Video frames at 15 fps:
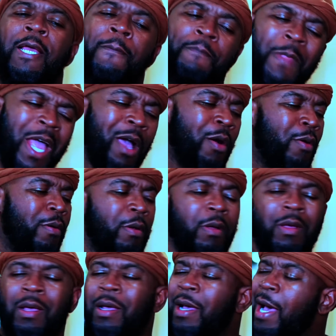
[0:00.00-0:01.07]
Now,
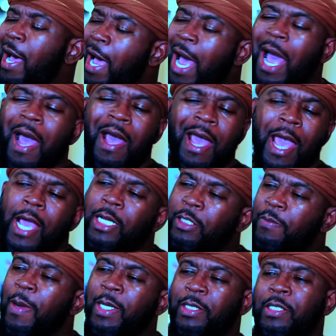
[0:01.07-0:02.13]
I ask
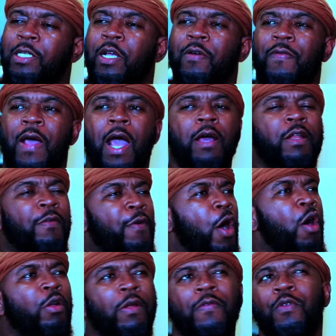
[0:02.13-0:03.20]
myself, out of
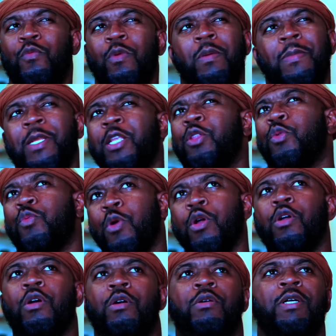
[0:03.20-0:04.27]
all of the women in the
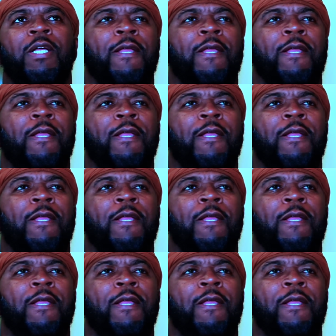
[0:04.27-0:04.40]
world,